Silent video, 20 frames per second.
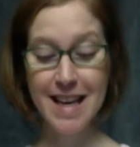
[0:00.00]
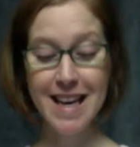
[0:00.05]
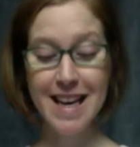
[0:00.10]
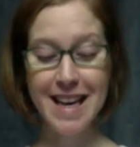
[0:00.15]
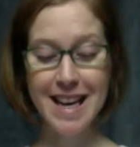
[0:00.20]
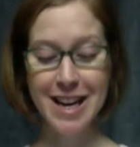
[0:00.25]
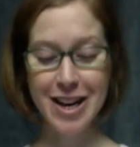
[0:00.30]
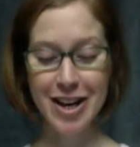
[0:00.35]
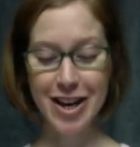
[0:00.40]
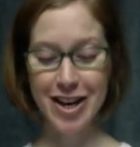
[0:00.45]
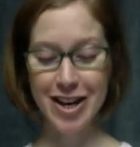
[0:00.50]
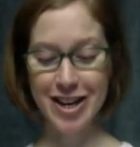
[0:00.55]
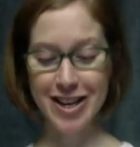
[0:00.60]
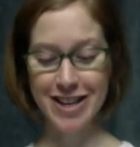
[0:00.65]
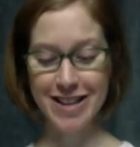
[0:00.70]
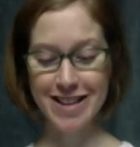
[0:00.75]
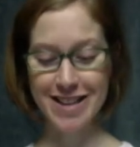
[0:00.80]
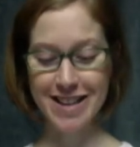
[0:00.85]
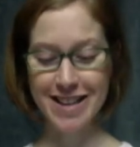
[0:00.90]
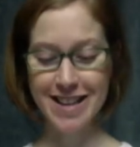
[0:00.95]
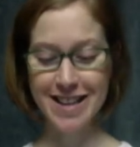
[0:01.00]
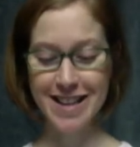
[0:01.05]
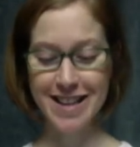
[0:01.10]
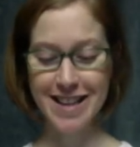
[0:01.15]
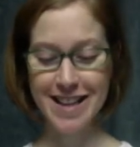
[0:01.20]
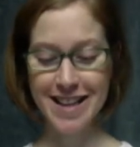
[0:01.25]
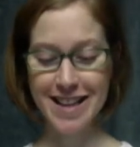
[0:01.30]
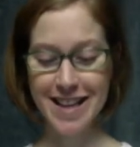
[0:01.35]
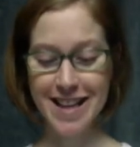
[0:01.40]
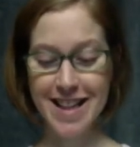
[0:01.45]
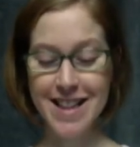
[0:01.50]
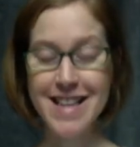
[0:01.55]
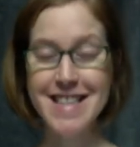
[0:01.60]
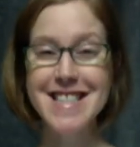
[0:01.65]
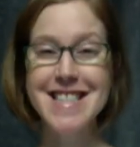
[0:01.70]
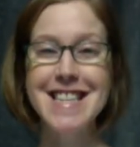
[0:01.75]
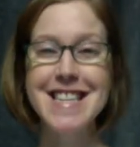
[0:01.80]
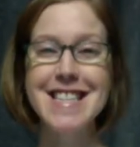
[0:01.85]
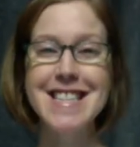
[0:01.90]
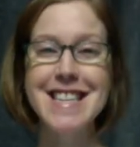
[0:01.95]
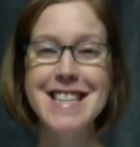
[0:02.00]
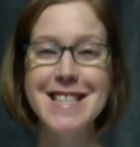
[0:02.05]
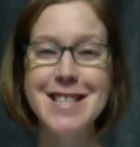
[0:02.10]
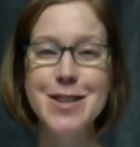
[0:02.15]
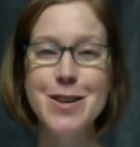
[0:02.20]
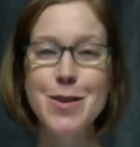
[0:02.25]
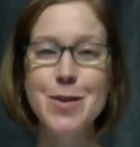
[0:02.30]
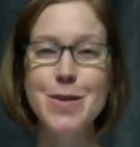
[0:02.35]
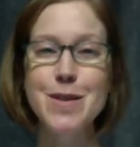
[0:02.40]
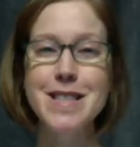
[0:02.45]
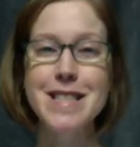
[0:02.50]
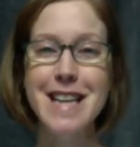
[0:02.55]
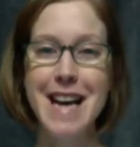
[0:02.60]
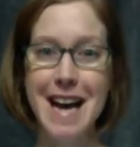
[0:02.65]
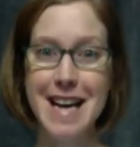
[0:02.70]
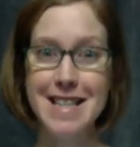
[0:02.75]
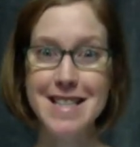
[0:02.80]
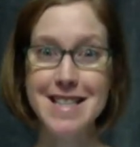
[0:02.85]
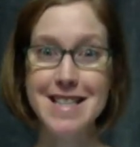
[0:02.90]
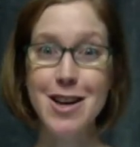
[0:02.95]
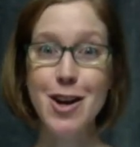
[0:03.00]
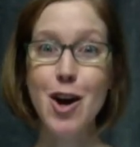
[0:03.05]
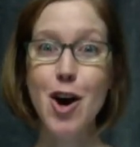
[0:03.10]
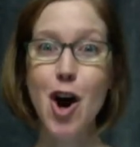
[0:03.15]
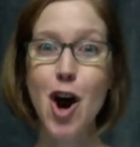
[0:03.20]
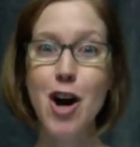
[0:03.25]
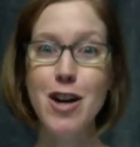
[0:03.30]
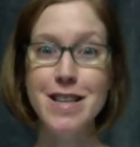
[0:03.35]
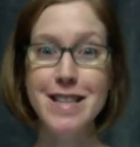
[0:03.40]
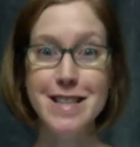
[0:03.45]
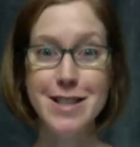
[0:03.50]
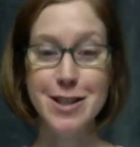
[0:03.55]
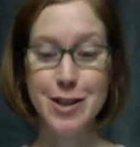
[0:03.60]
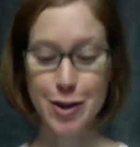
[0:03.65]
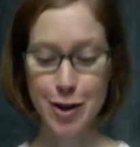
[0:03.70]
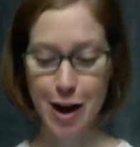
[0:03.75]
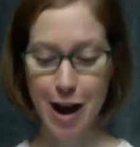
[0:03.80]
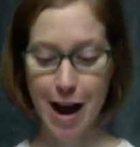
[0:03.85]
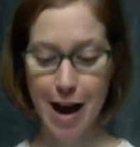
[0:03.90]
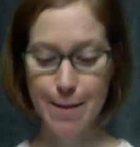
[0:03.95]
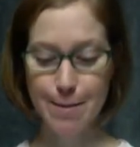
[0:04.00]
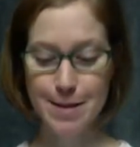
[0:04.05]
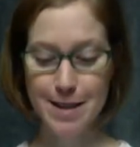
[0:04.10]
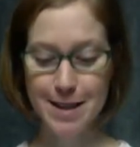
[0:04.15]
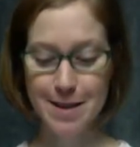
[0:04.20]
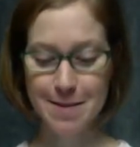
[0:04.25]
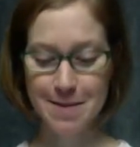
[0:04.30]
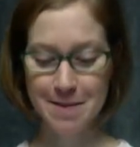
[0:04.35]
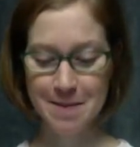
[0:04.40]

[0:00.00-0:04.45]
Here, the statistical tests are described.